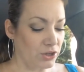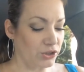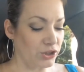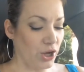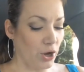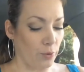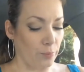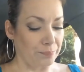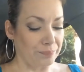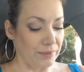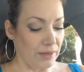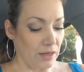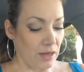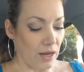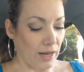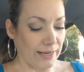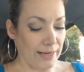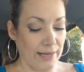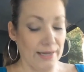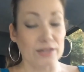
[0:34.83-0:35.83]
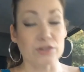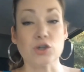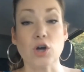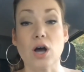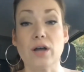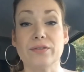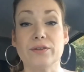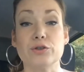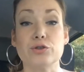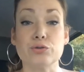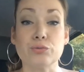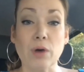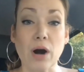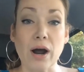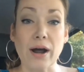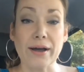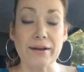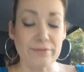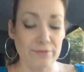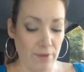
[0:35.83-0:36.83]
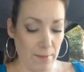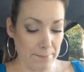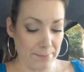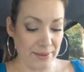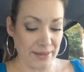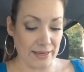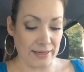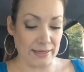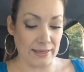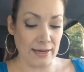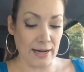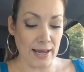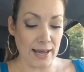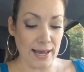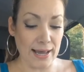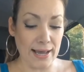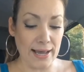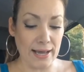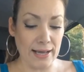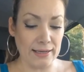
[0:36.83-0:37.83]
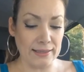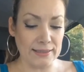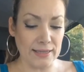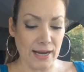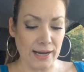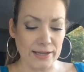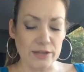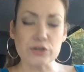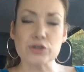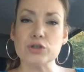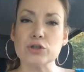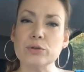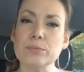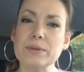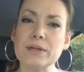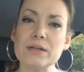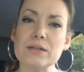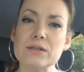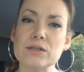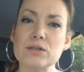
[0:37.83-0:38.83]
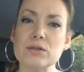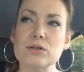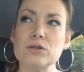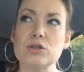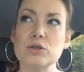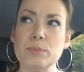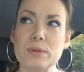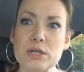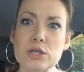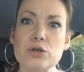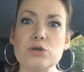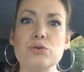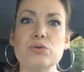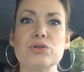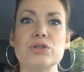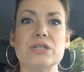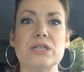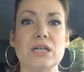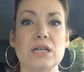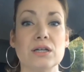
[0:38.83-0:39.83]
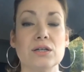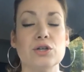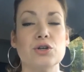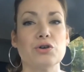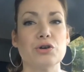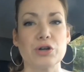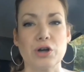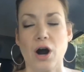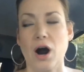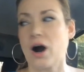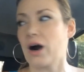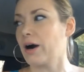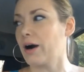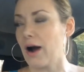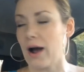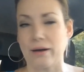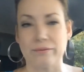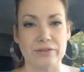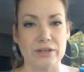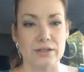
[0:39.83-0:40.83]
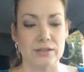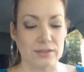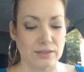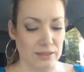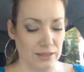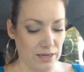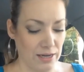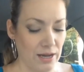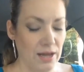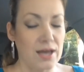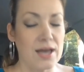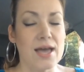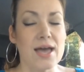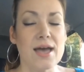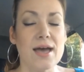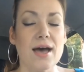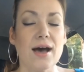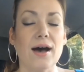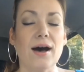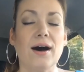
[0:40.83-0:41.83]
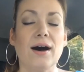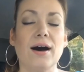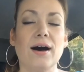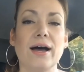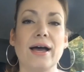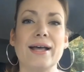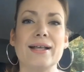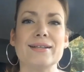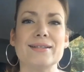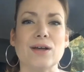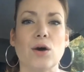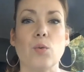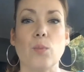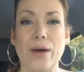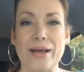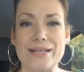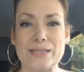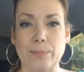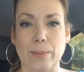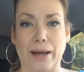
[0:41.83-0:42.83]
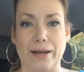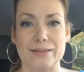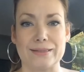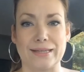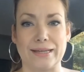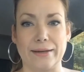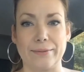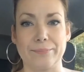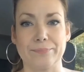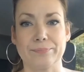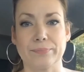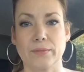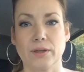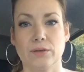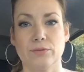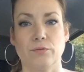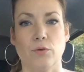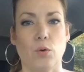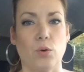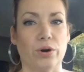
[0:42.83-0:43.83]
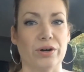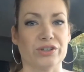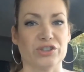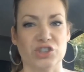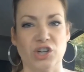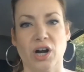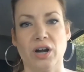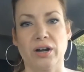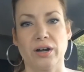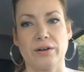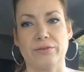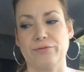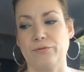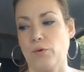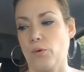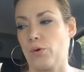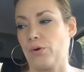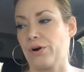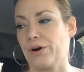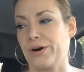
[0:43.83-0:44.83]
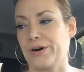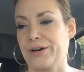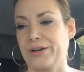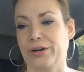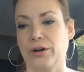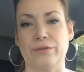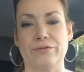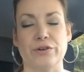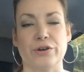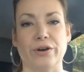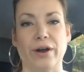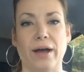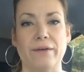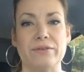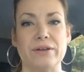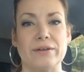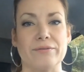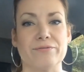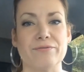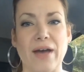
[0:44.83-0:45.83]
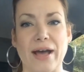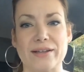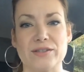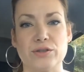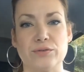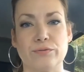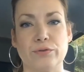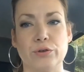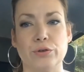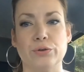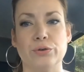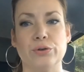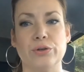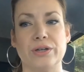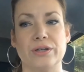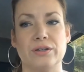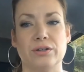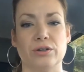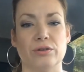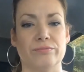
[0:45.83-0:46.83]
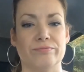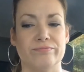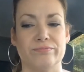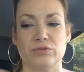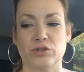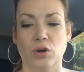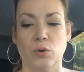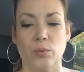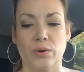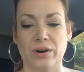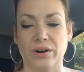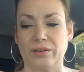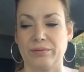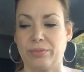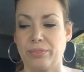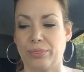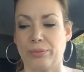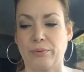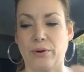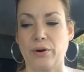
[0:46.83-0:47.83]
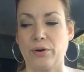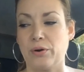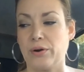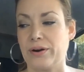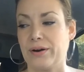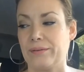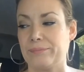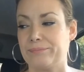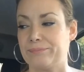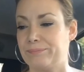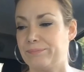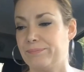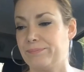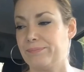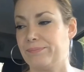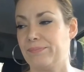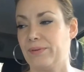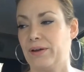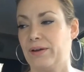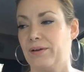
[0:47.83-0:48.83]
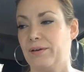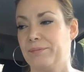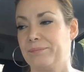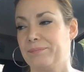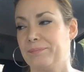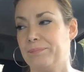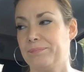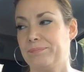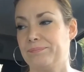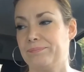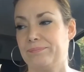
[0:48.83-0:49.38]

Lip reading: So again, it's called the Drive Bin, and I assume that it's to be used in your car, obviously, as a wastebasket for junk, for, you know, if you're having fast food and you don't want to throw a